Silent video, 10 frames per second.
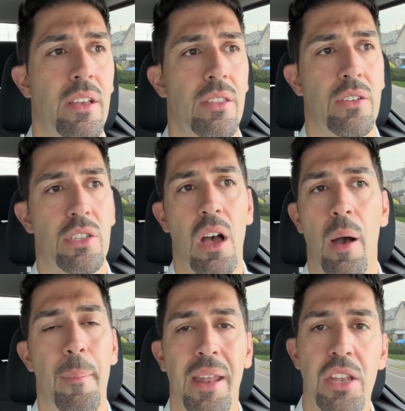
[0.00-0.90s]
there's
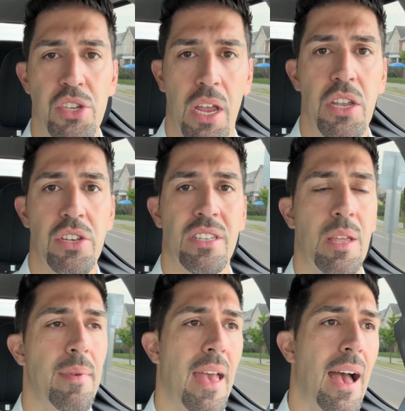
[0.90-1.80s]
not many changes to
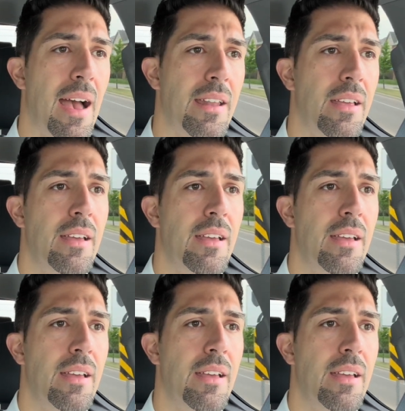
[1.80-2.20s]
be had